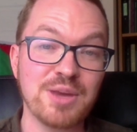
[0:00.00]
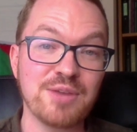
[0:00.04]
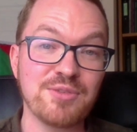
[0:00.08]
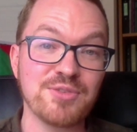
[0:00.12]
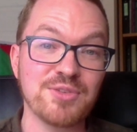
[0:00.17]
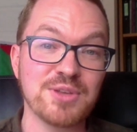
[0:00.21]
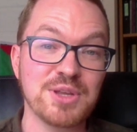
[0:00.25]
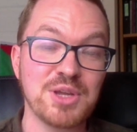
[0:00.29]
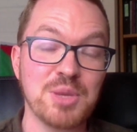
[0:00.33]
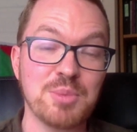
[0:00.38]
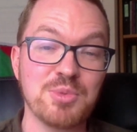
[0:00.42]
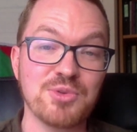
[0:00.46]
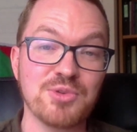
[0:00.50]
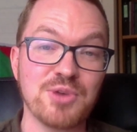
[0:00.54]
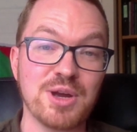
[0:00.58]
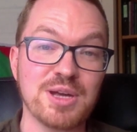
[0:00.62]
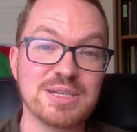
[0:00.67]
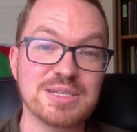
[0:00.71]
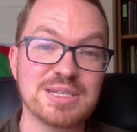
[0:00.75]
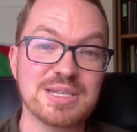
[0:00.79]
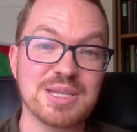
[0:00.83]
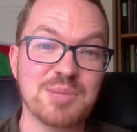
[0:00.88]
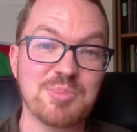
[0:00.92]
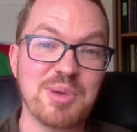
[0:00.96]
for the human
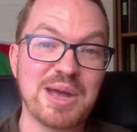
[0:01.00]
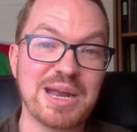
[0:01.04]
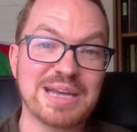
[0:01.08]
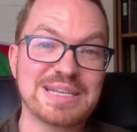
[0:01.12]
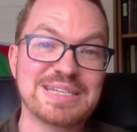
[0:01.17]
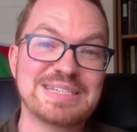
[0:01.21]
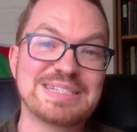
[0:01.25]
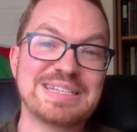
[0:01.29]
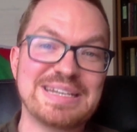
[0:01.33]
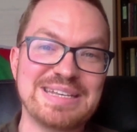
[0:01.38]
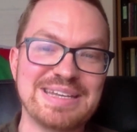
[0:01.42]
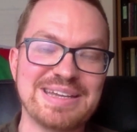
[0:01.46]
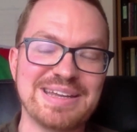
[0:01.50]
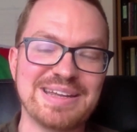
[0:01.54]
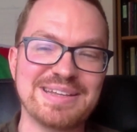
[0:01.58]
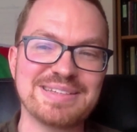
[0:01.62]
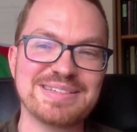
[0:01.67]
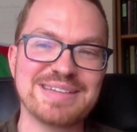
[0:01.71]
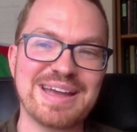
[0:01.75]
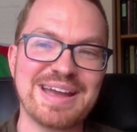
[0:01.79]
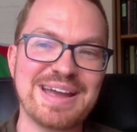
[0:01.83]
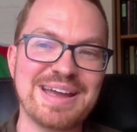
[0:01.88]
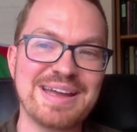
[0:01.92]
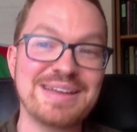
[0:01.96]
rights of the
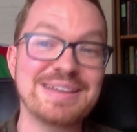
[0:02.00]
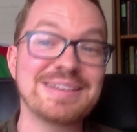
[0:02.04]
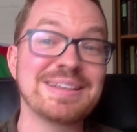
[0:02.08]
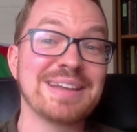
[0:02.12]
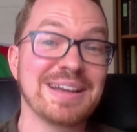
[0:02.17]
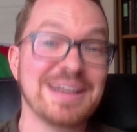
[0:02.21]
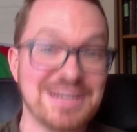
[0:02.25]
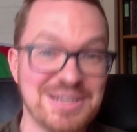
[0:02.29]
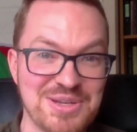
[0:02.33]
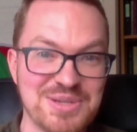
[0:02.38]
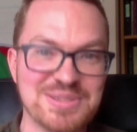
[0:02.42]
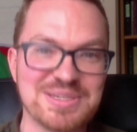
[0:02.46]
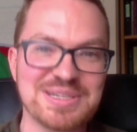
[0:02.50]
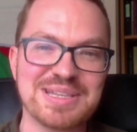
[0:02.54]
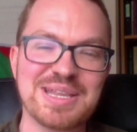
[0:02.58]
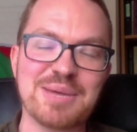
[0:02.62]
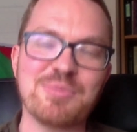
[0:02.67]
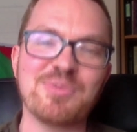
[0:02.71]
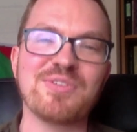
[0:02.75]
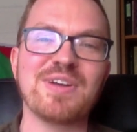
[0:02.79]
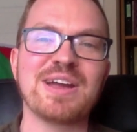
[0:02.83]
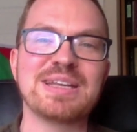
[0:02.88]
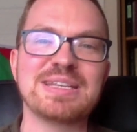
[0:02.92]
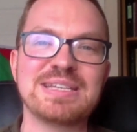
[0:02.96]
Palestinians and accusing
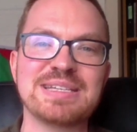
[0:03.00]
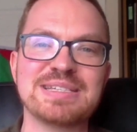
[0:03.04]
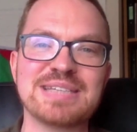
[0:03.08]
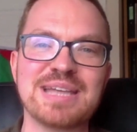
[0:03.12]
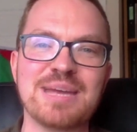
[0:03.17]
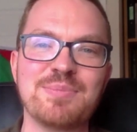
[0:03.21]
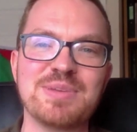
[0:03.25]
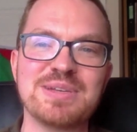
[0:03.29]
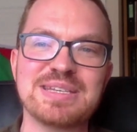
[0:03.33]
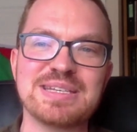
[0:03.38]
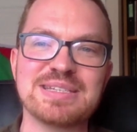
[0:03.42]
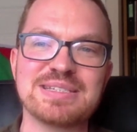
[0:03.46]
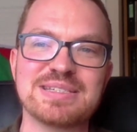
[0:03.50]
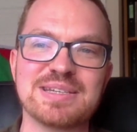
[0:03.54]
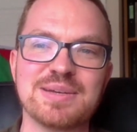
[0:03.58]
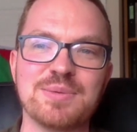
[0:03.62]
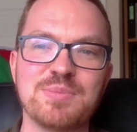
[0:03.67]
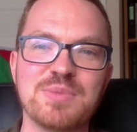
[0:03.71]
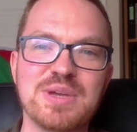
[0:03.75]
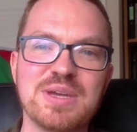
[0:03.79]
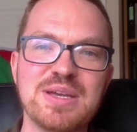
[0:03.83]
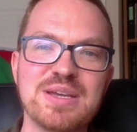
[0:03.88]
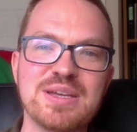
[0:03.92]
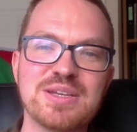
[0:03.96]
them of
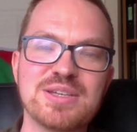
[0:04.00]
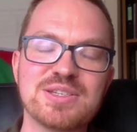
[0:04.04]
anti-Semitism.